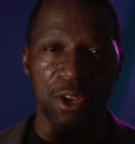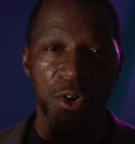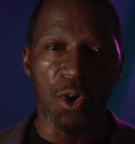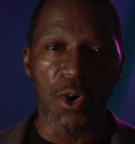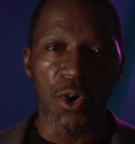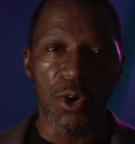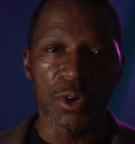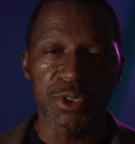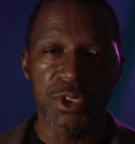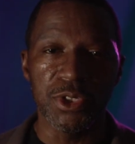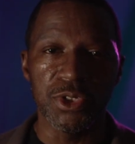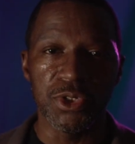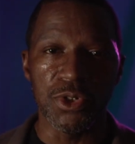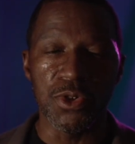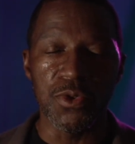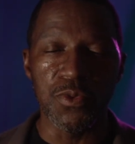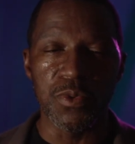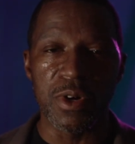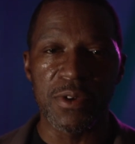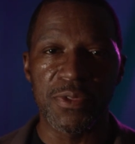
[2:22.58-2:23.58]
all to
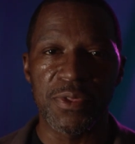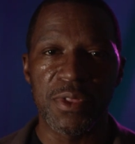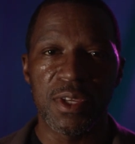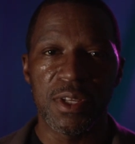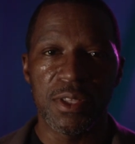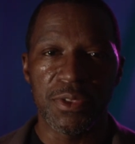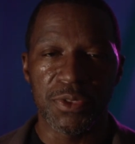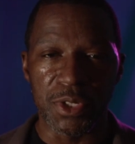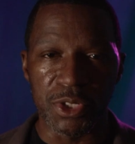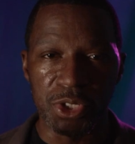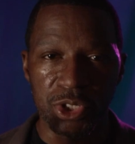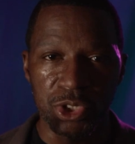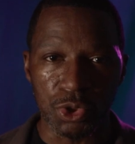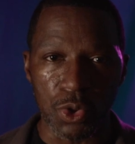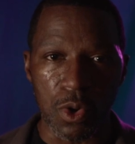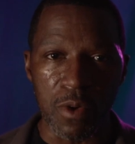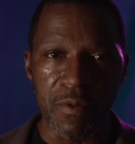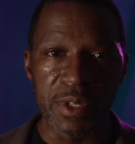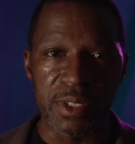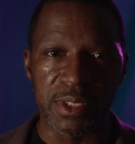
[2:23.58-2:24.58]
do with the
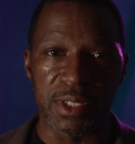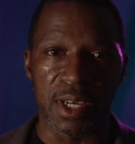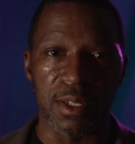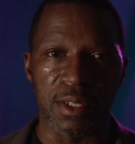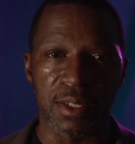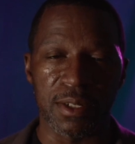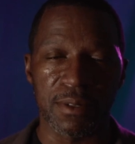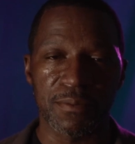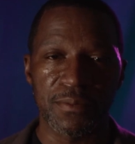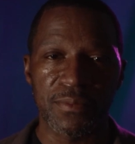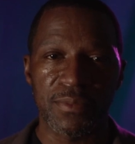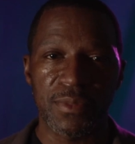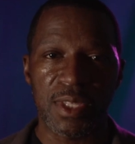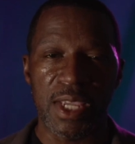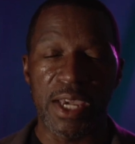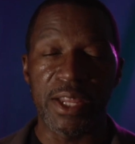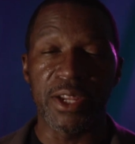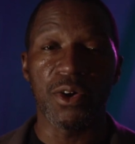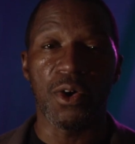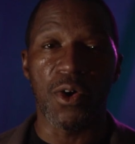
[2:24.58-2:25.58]
storytelling,
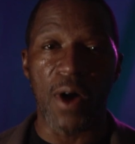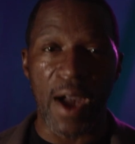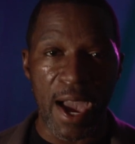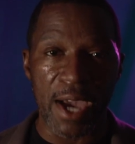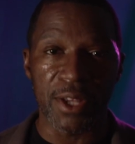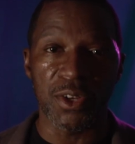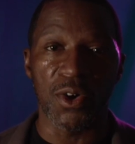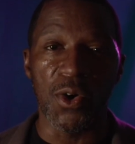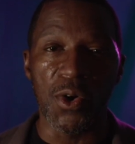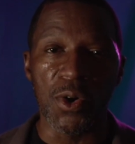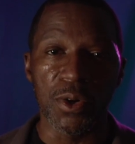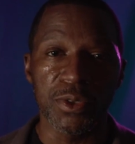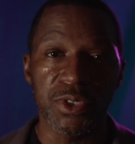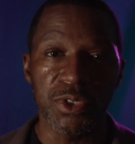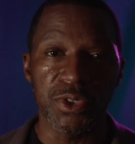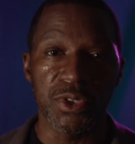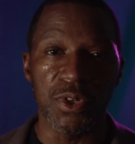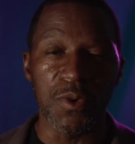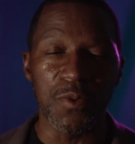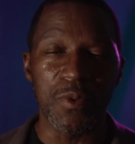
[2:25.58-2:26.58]
and it had all to
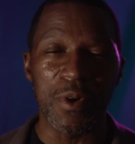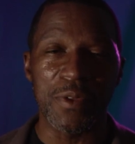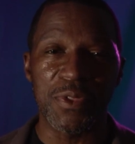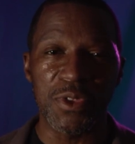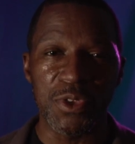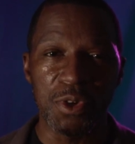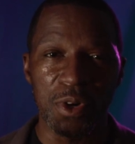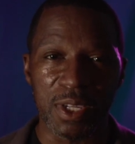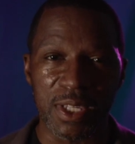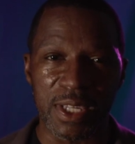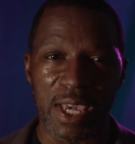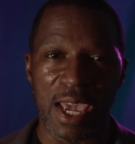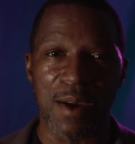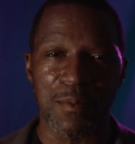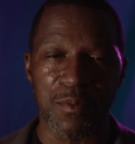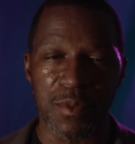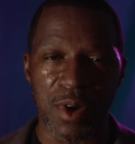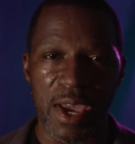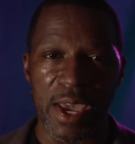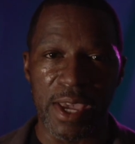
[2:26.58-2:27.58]
do with your
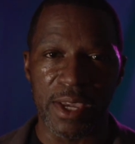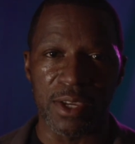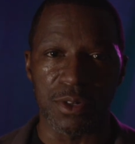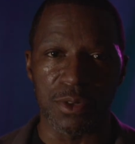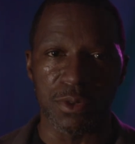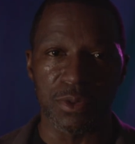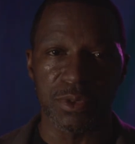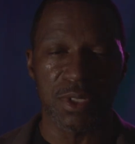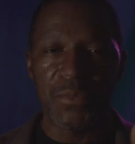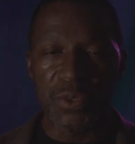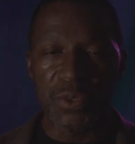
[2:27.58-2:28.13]
camera angles.